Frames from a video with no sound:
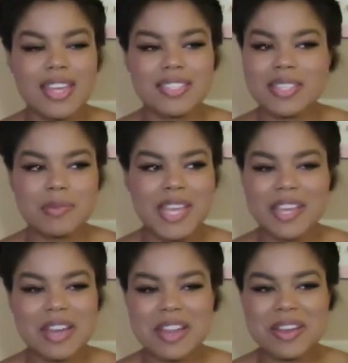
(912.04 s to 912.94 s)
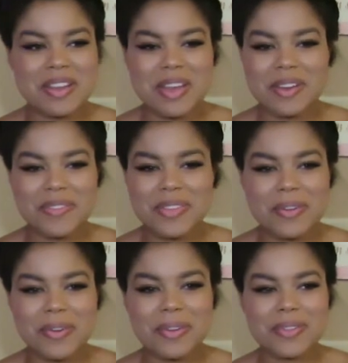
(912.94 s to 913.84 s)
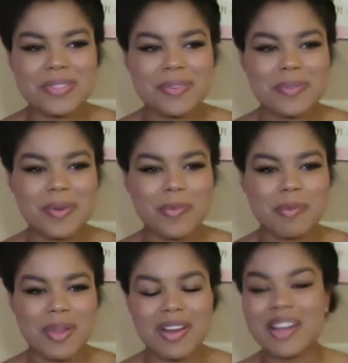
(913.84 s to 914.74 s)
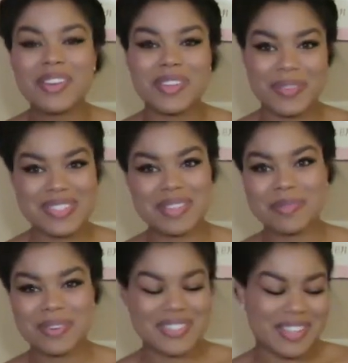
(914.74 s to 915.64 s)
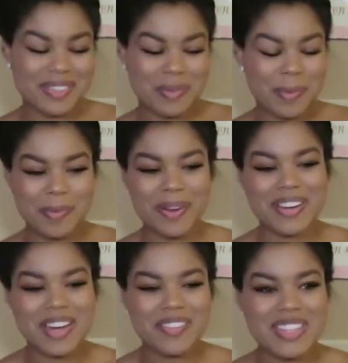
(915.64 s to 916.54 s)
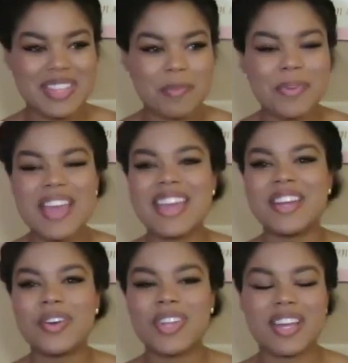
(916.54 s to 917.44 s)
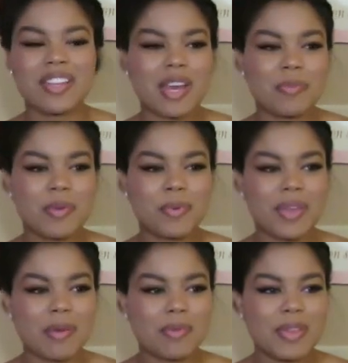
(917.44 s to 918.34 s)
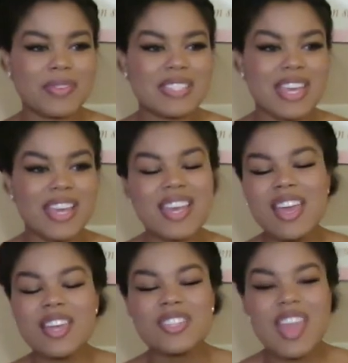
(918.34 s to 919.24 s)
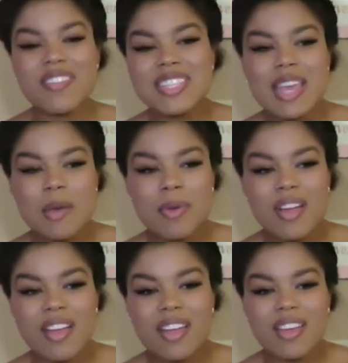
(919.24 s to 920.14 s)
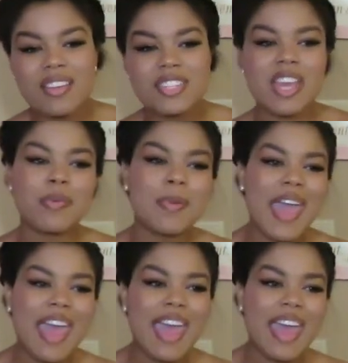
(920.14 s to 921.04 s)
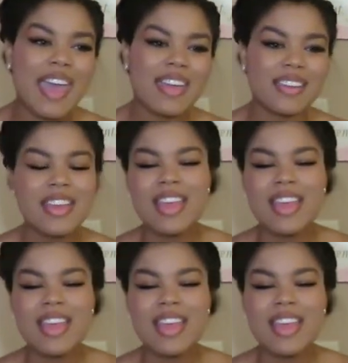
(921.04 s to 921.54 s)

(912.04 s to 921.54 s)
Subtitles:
it seemed like none of the girls were prepared. I know there were some girls out there prepared and everything, but I know like a lot of people came to me and was like, do you have a tampon? Do you have a pad?